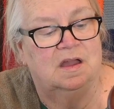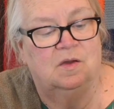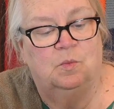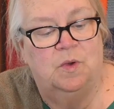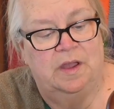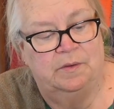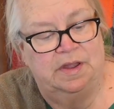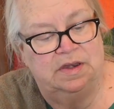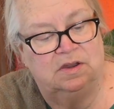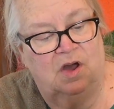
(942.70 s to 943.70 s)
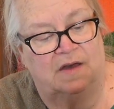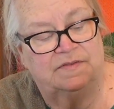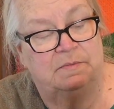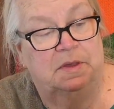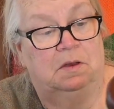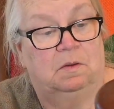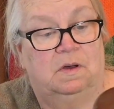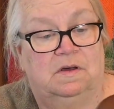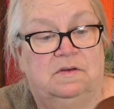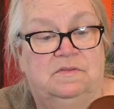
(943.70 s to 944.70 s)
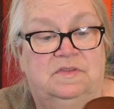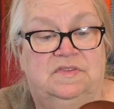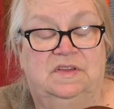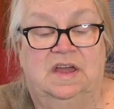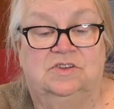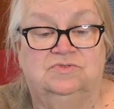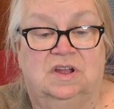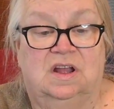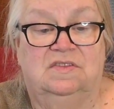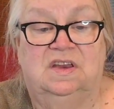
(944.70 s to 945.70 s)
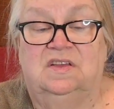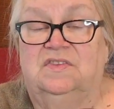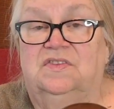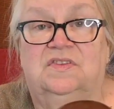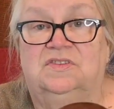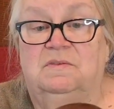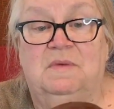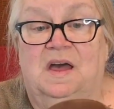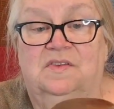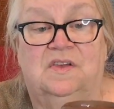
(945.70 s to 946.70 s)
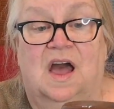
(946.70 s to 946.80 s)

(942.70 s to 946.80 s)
wearing coffee mill that's electric, that is such a mess.